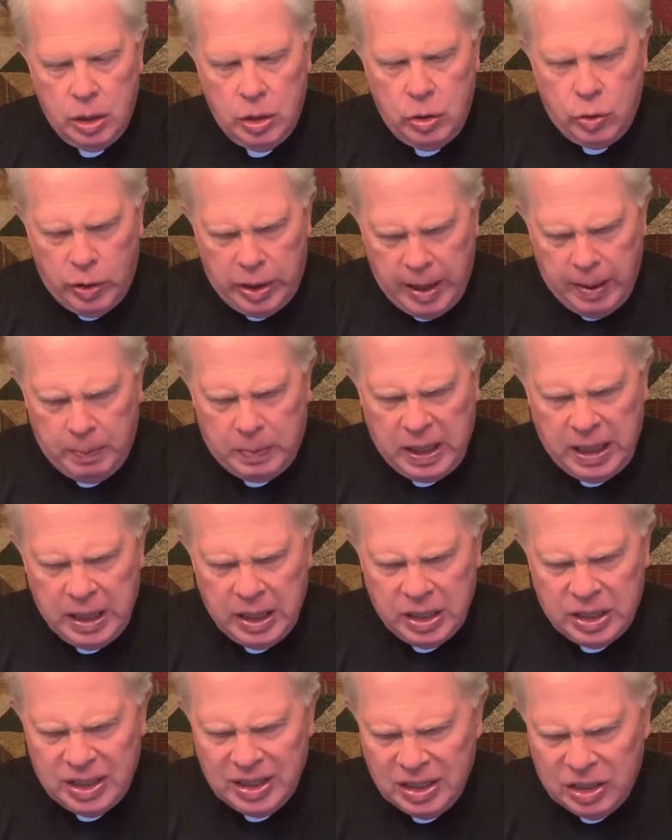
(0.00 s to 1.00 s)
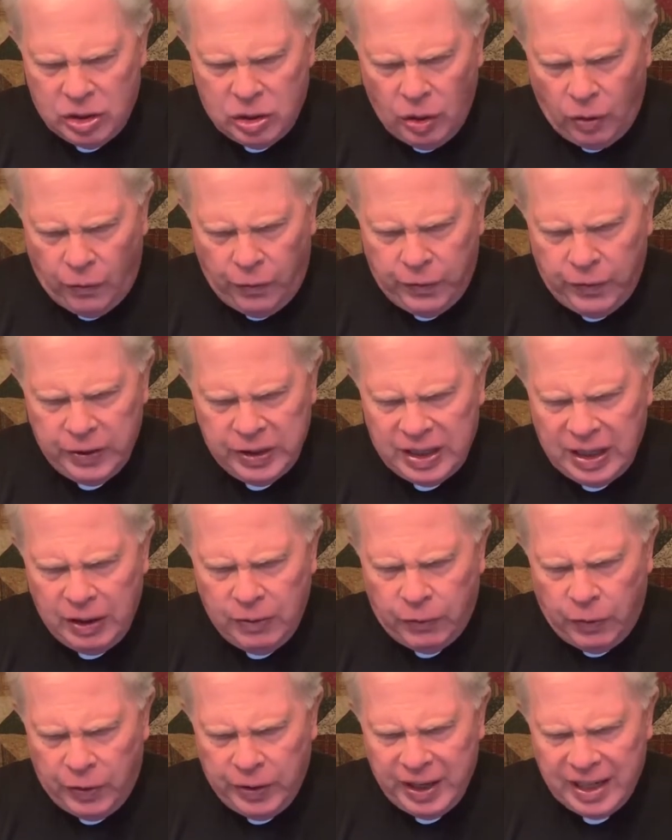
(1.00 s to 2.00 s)
your emptiness and
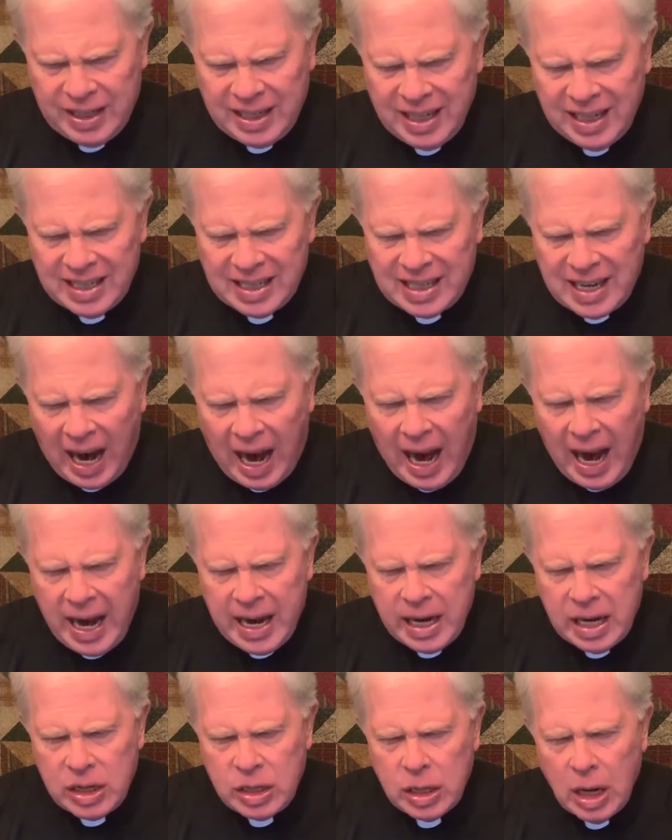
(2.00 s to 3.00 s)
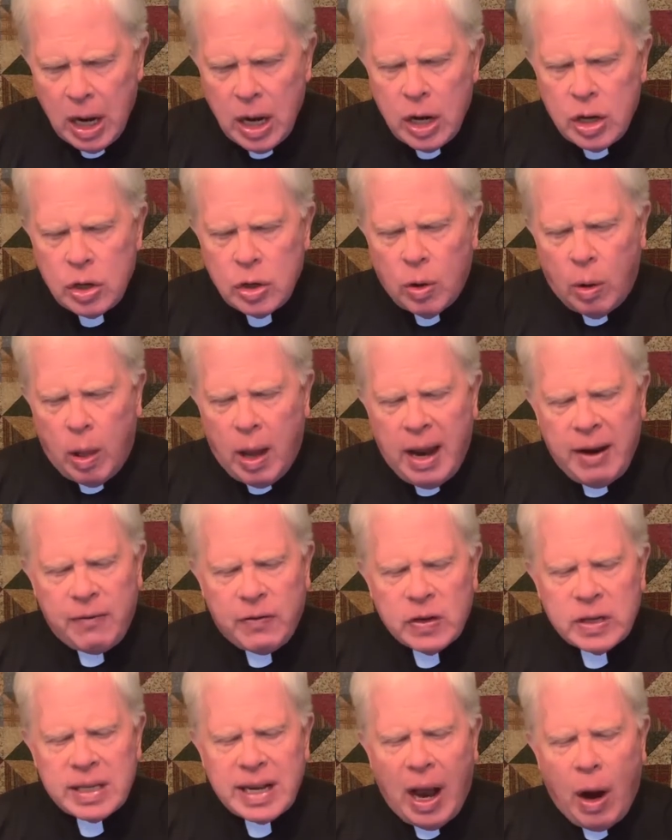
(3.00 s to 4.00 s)
sinfulness has died, and your life
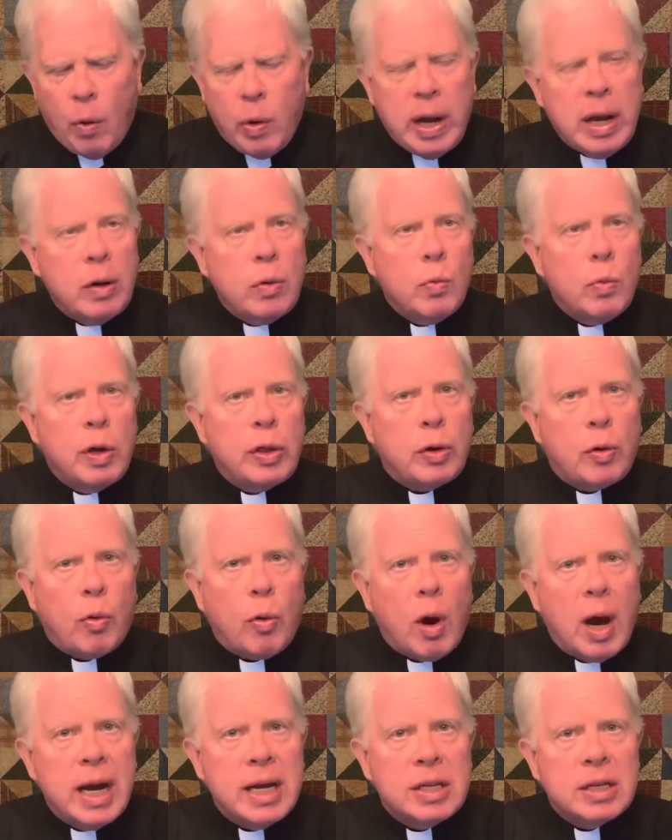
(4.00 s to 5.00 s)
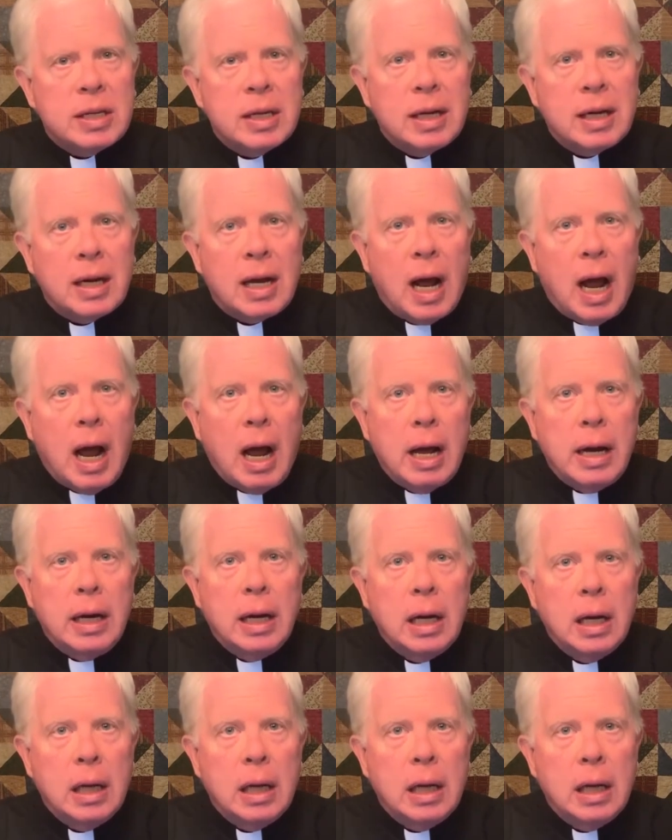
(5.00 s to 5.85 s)
is now hidden with Christ in God.